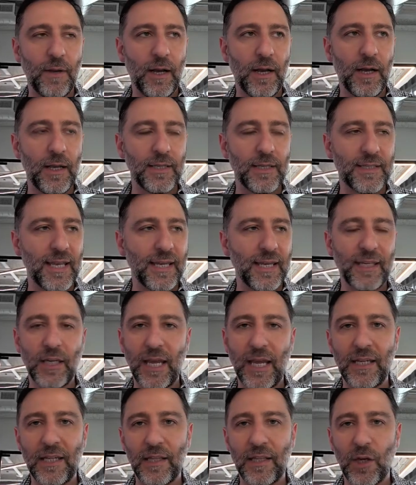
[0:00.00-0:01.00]
is taking
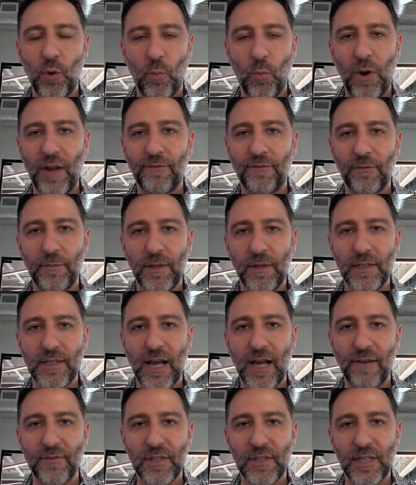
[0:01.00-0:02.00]
anything away from this
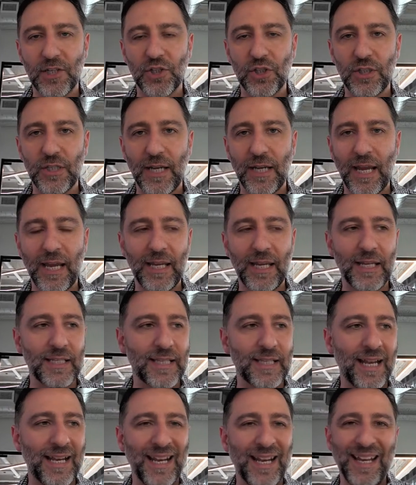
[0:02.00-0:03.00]
conversation today, is
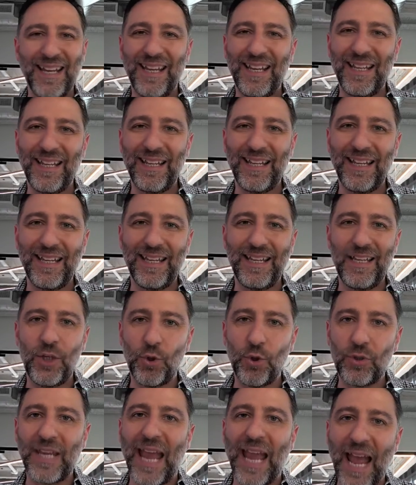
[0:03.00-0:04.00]
that you
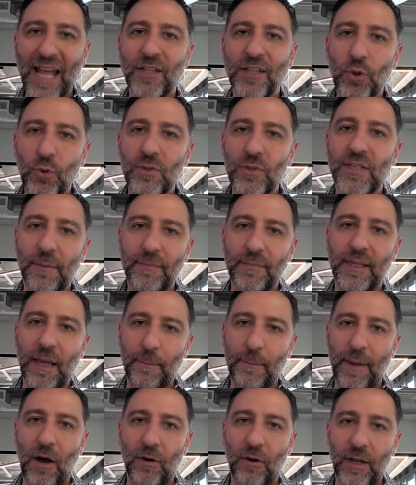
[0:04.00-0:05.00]
can do something
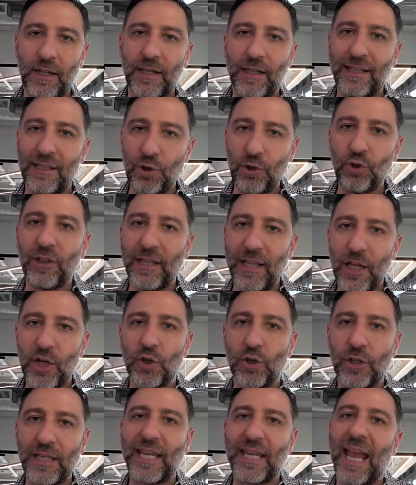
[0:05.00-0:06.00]
about it. You
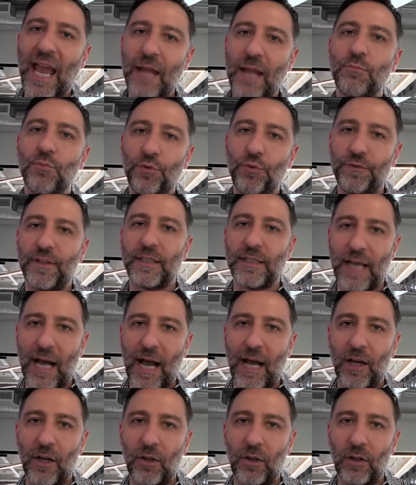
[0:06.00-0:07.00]
literally can move the
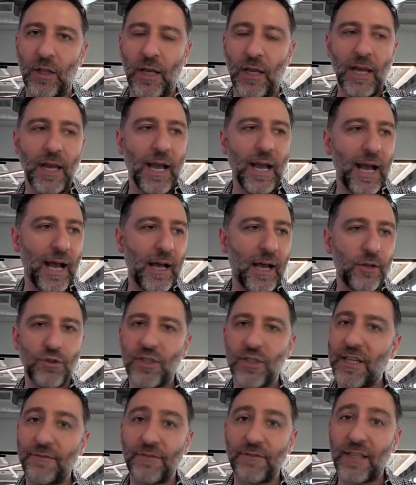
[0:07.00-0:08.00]
dial. You
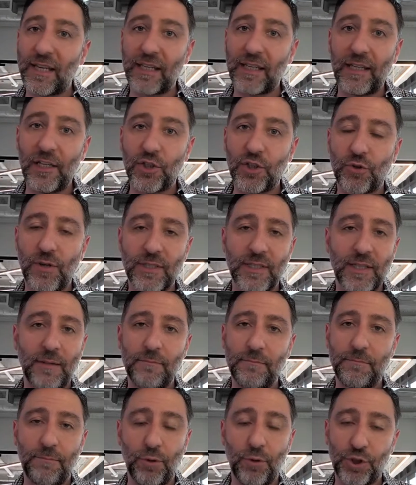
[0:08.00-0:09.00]
just have to take an interest
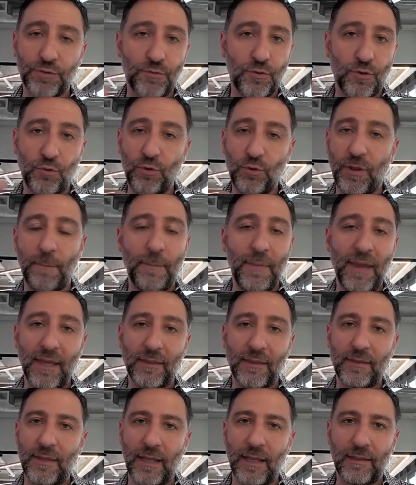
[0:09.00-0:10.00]
and push through the
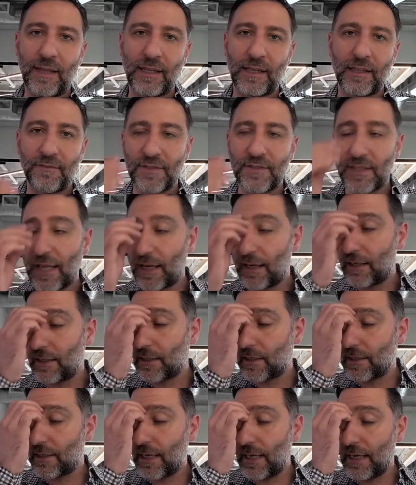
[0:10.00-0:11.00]
myth that length of stay is